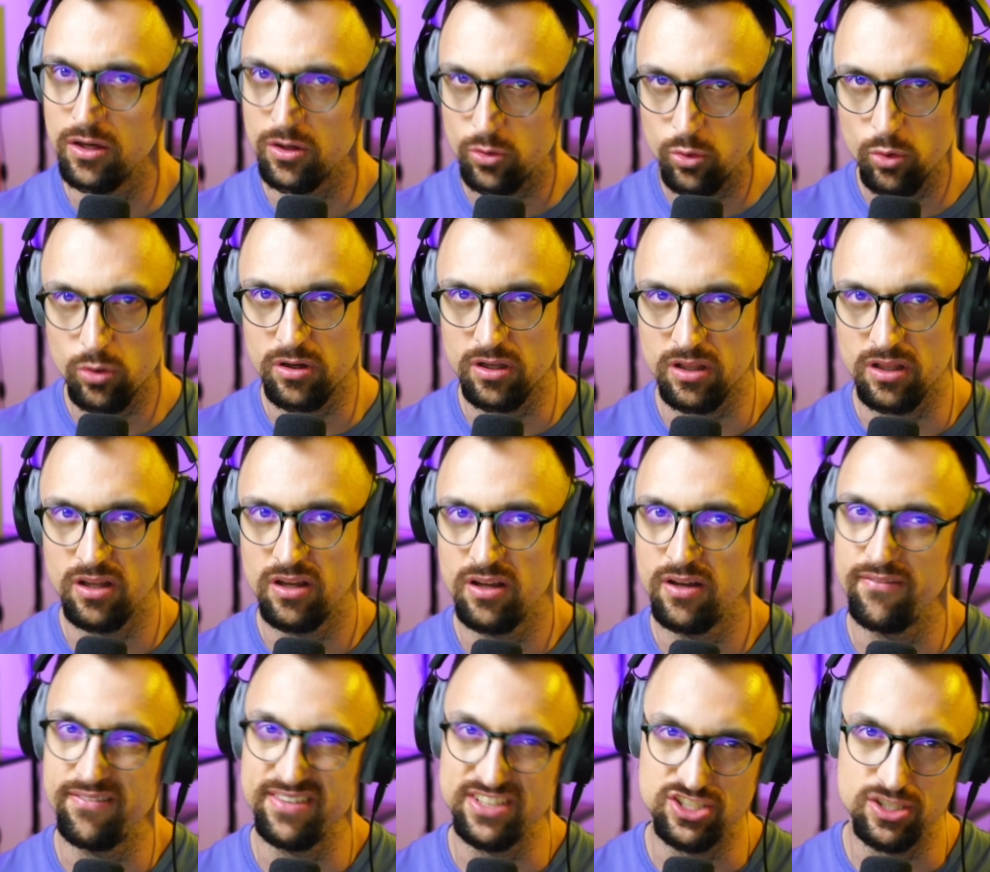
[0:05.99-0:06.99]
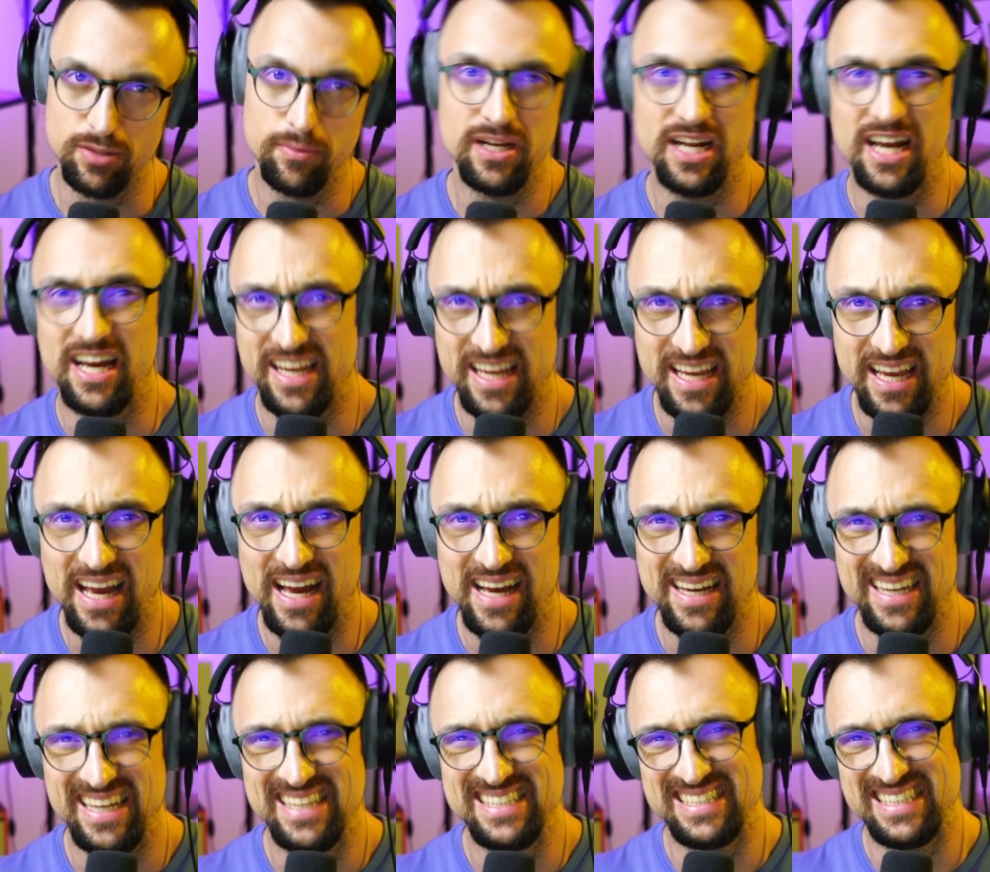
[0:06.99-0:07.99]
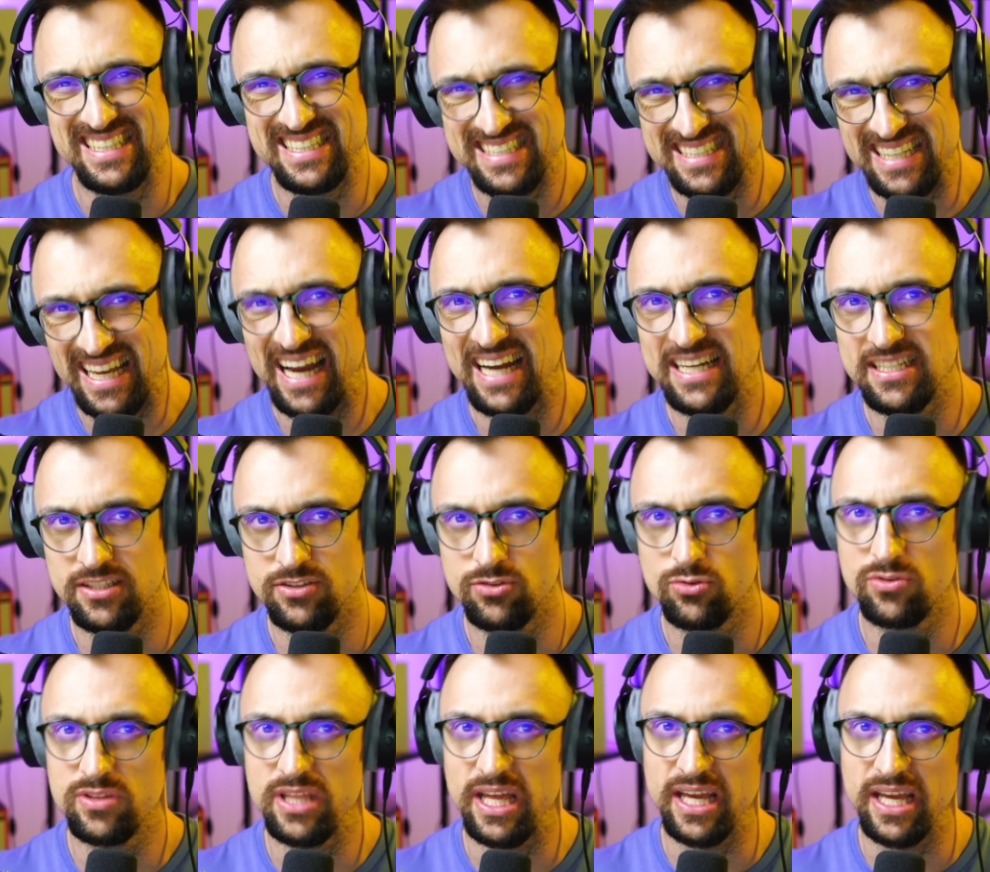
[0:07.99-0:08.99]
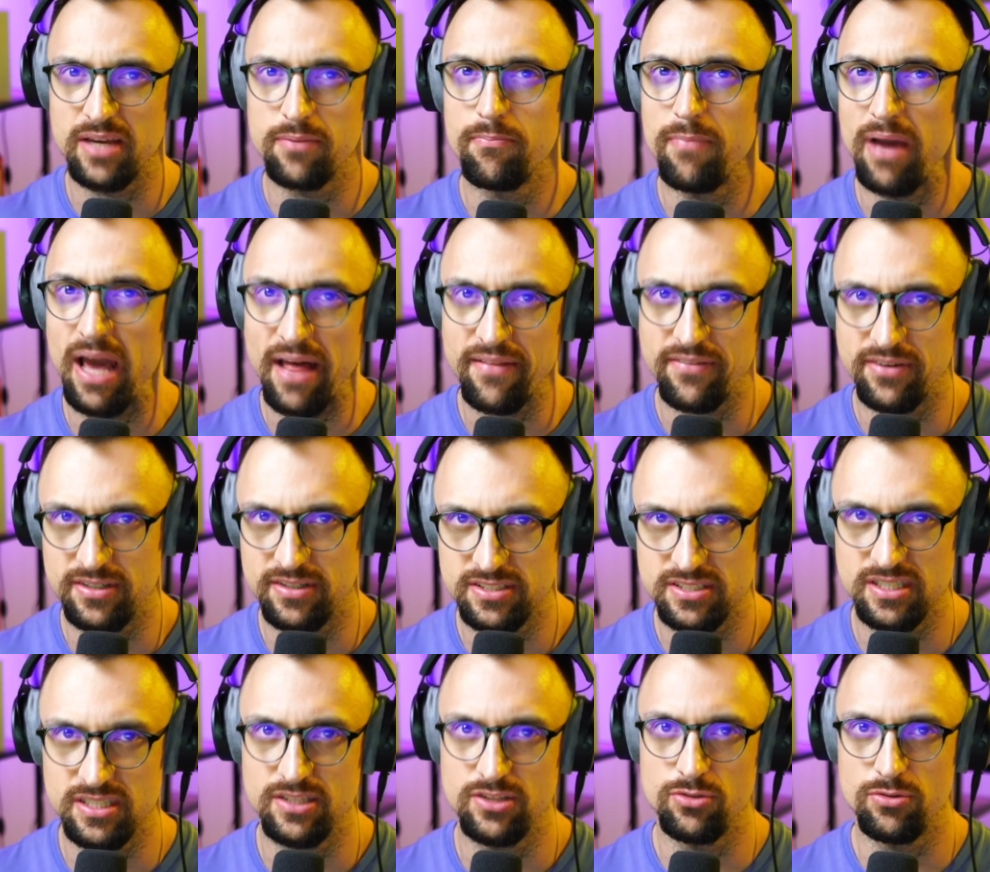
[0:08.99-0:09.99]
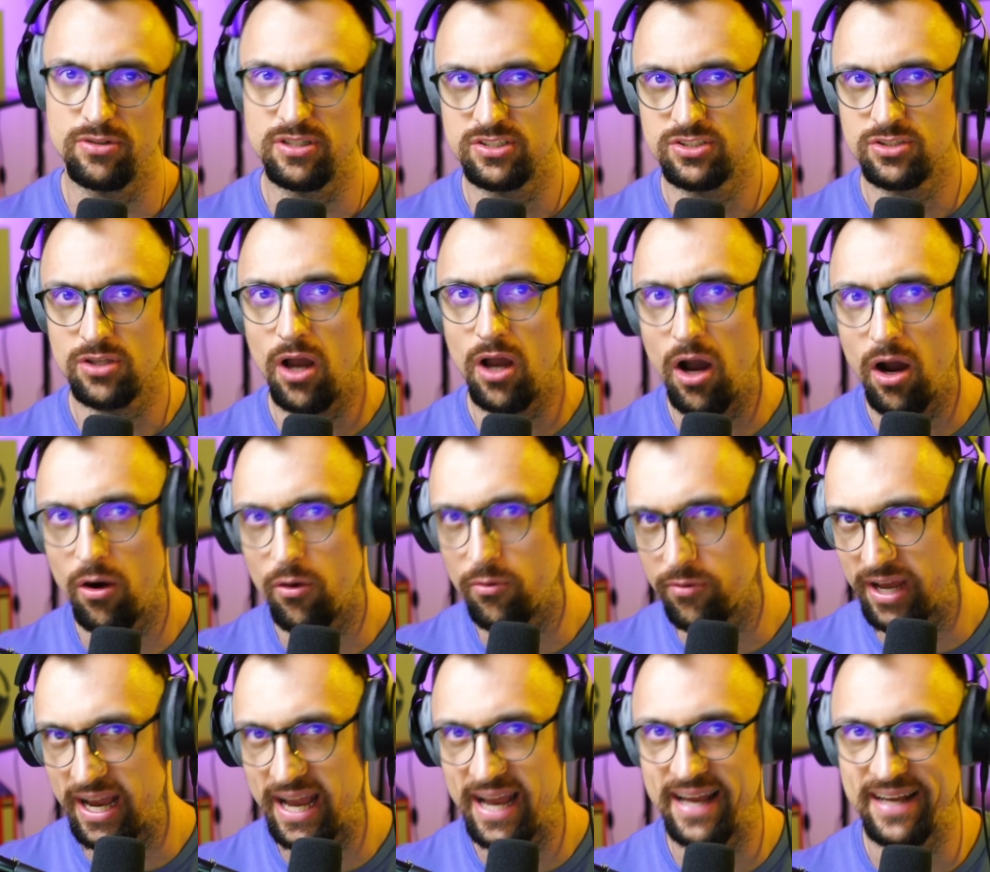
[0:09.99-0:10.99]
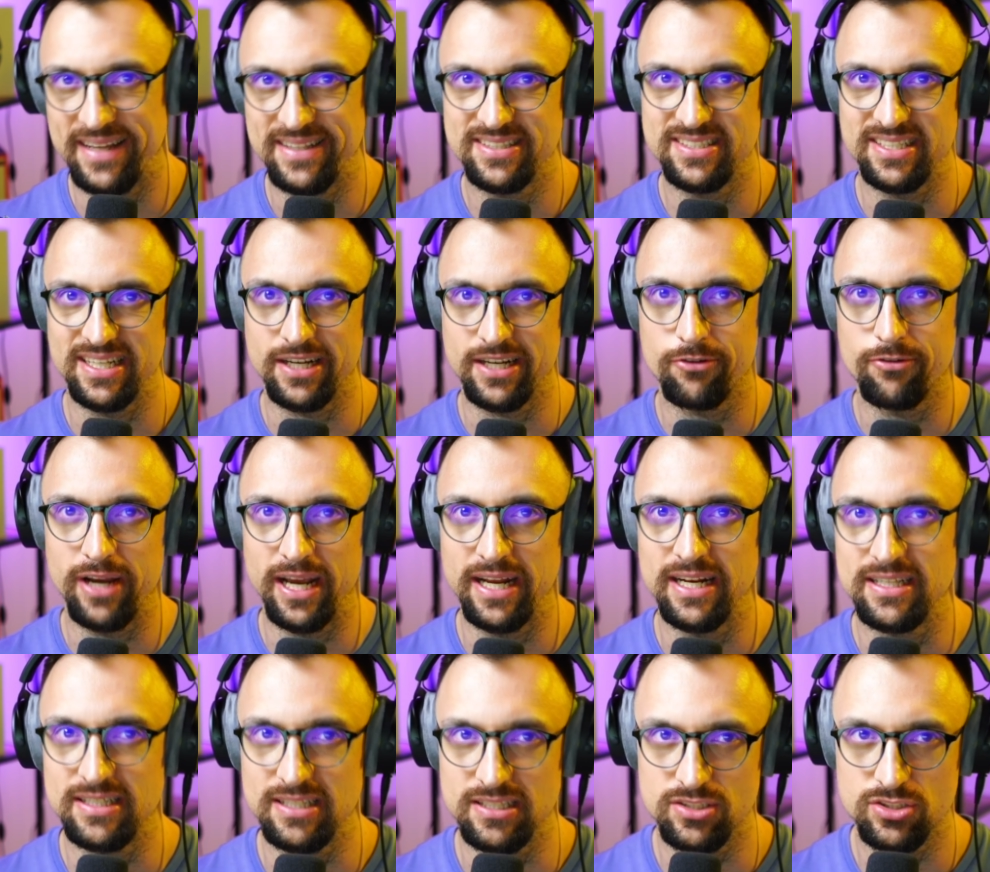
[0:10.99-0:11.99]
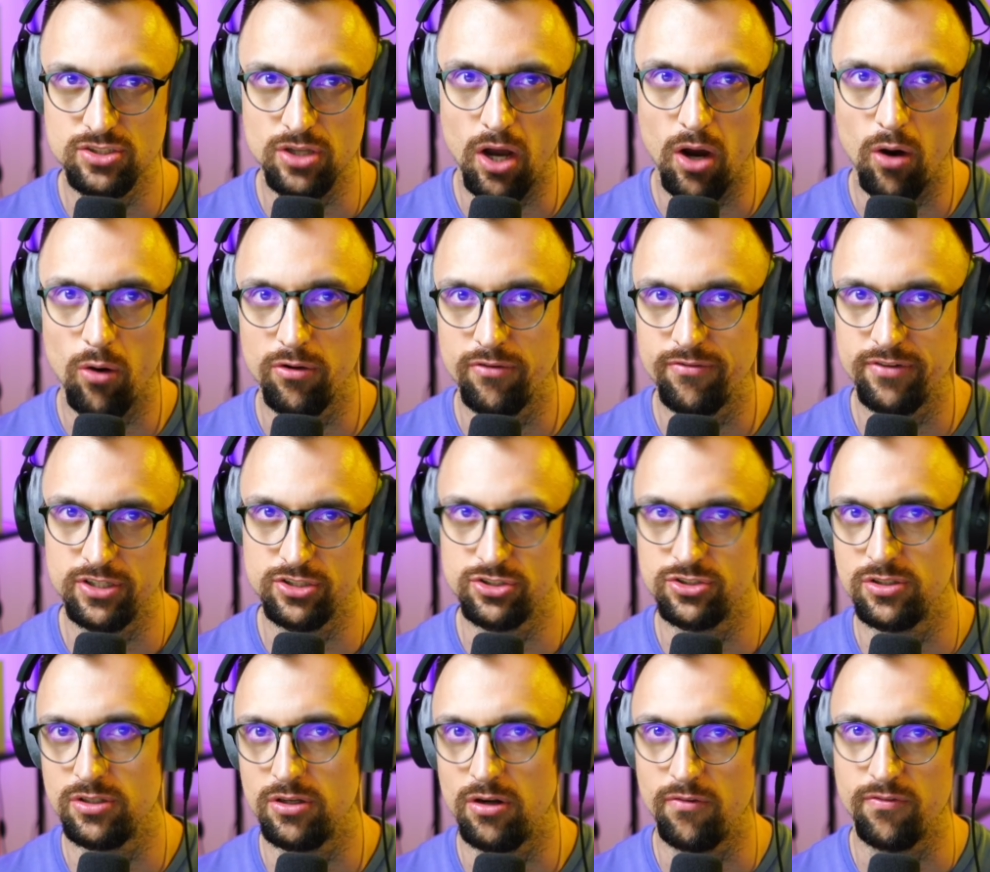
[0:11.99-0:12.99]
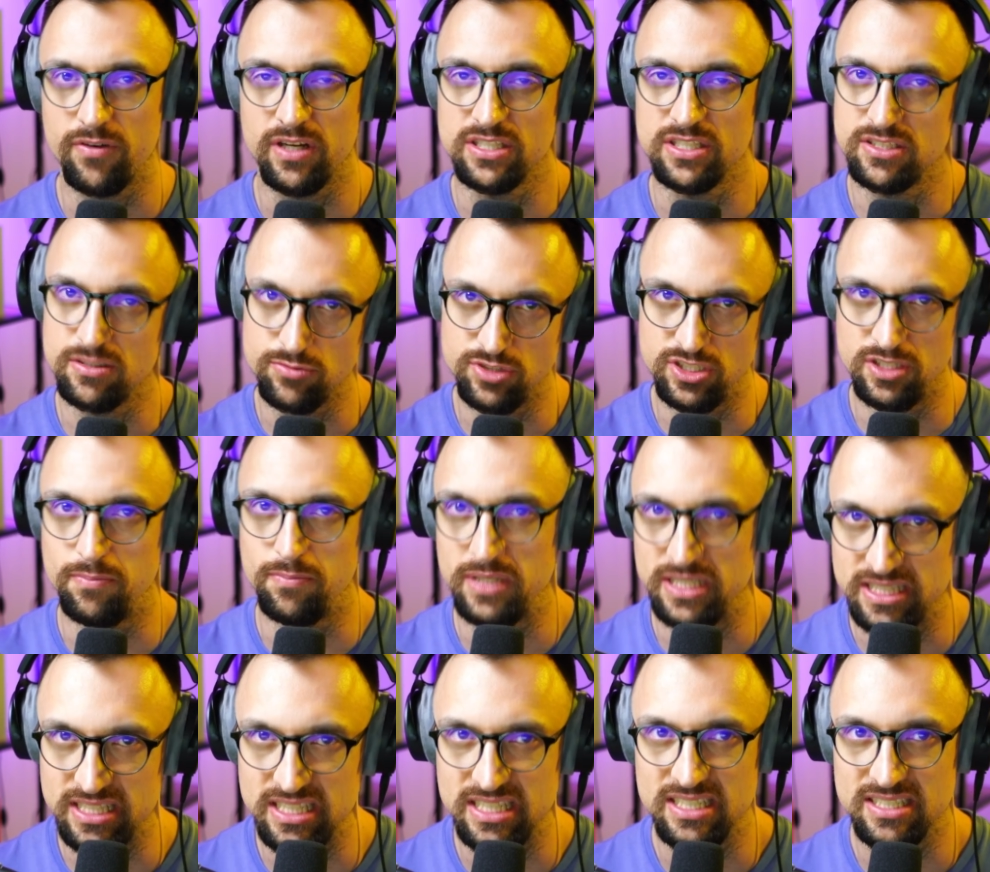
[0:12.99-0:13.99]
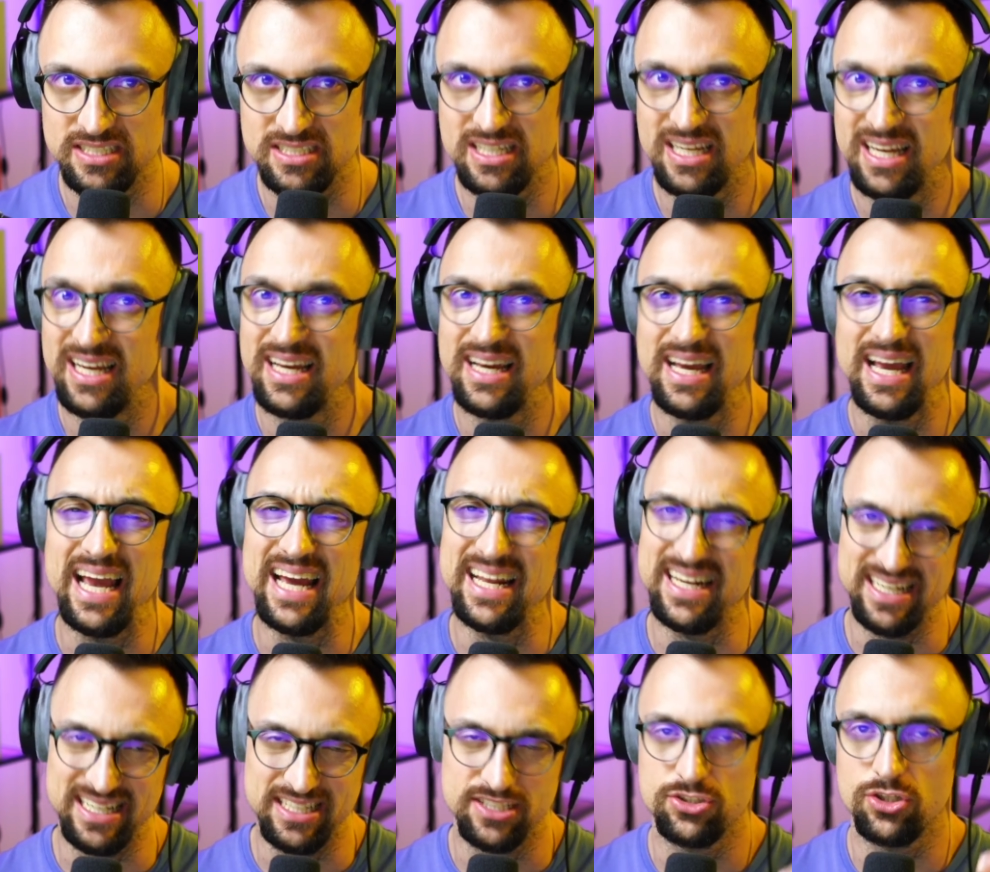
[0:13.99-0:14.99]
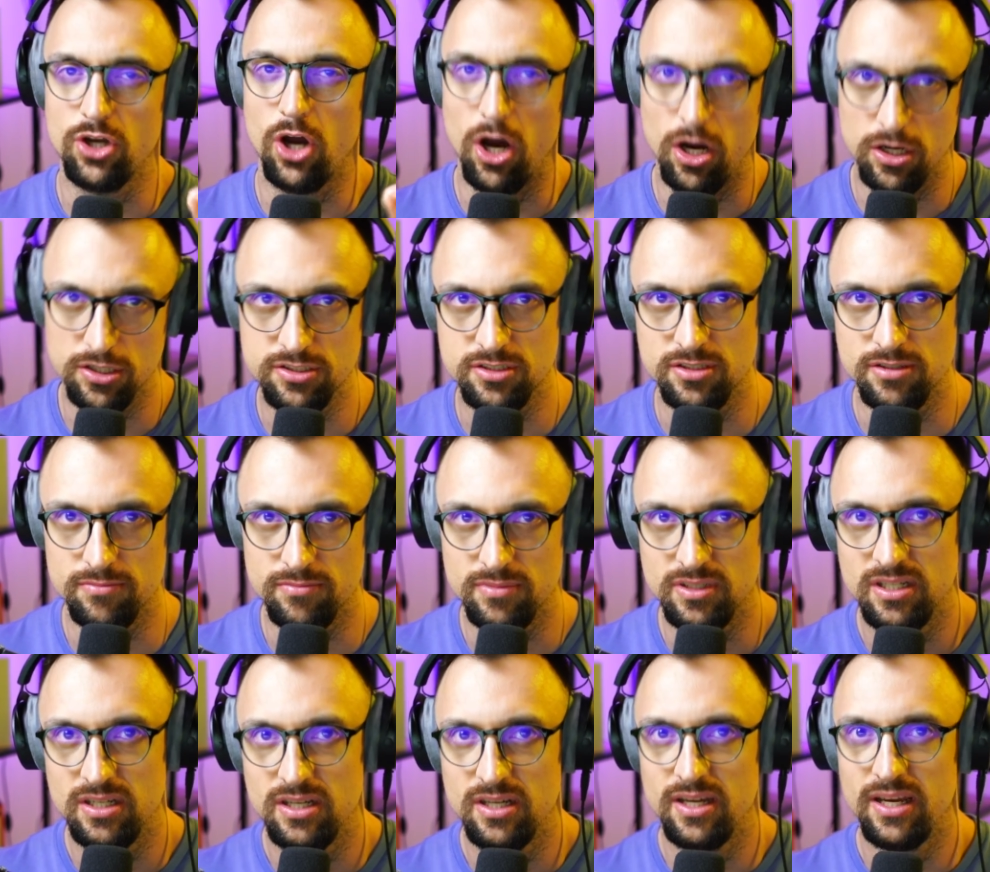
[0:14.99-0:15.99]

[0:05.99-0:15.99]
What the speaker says: Google, with Gemini AI, has decided to take matters into its own hands and created its own version of custom GPTs. And it's awesome.